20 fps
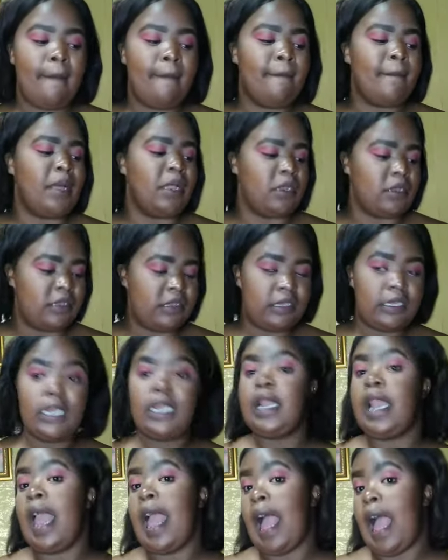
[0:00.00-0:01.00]
But
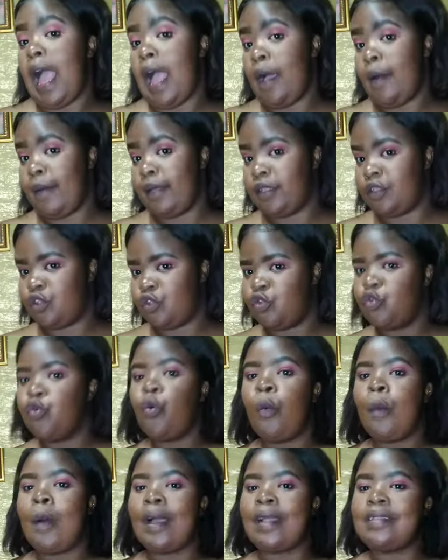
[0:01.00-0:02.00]
still, I was too
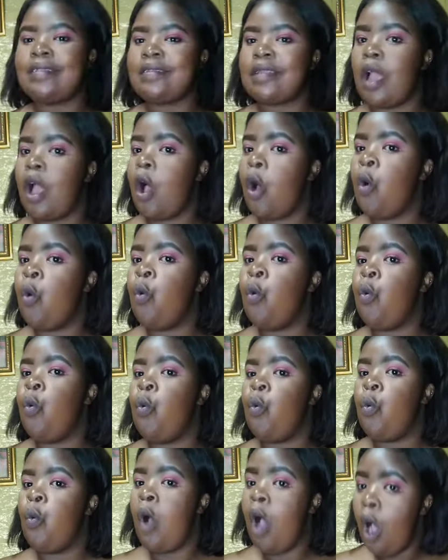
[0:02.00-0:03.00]
much.
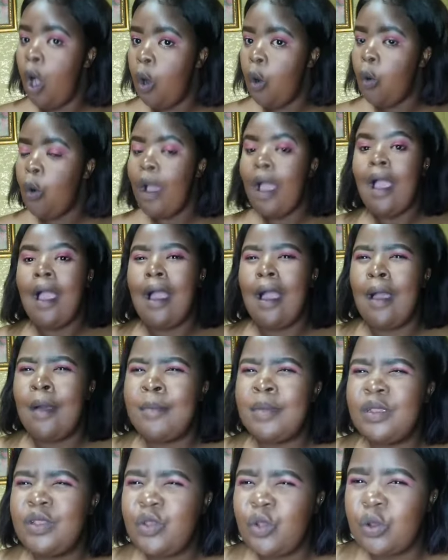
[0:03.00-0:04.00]
Whoa. I'm
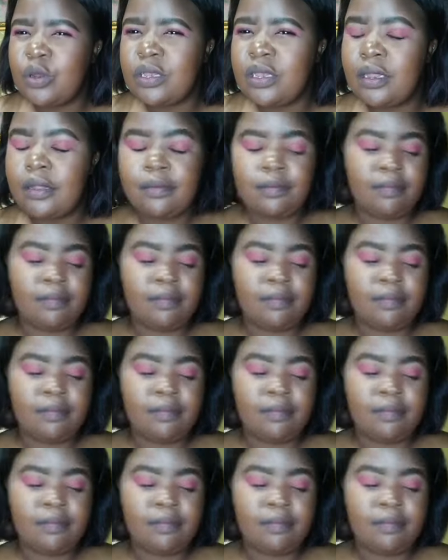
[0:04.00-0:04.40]
a thought.